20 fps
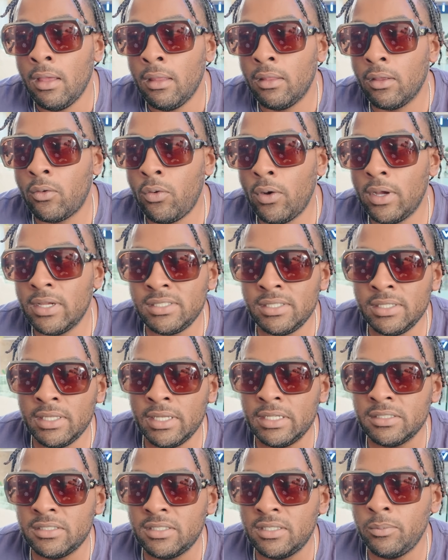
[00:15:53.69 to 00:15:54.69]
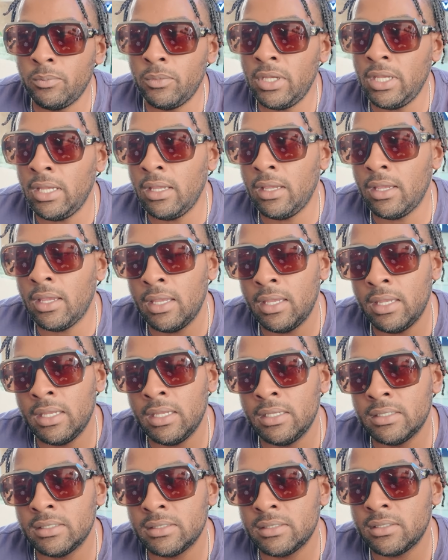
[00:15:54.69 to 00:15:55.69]
The question is, to me,
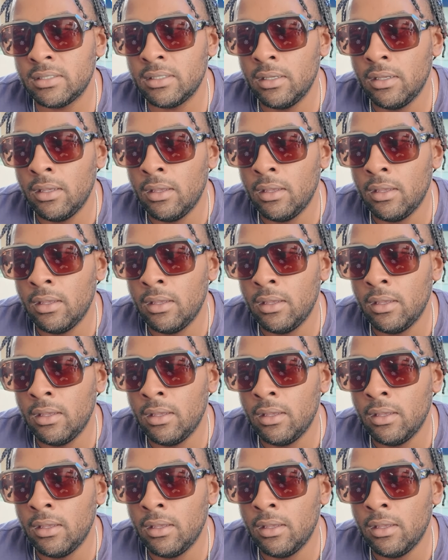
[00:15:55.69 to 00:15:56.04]
is